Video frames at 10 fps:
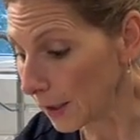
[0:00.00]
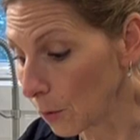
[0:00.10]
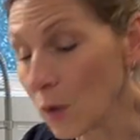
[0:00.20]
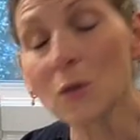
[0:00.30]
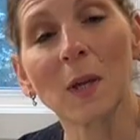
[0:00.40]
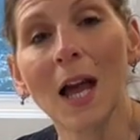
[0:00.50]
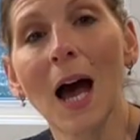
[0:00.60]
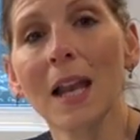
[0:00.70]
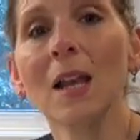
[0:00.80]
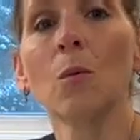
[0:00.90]
once we
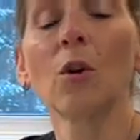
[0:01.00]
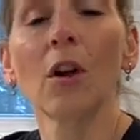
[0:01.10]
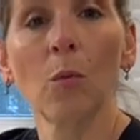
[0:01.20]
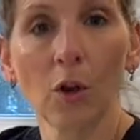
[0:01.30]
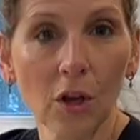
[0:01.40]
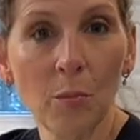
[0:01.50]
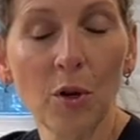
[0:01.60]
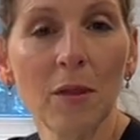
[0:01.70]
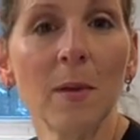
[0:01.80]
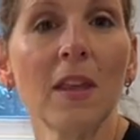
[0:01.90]
cut it, we're going to put
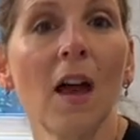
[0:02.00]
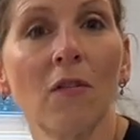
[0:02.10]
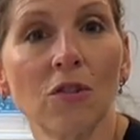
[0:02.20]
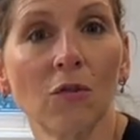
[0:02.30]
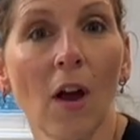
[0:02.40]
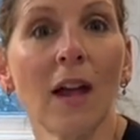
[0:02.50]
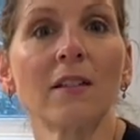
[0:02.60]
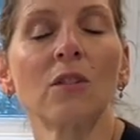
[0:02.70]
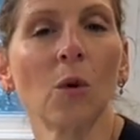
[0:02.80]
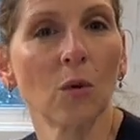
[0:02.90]
them in the oven to rise.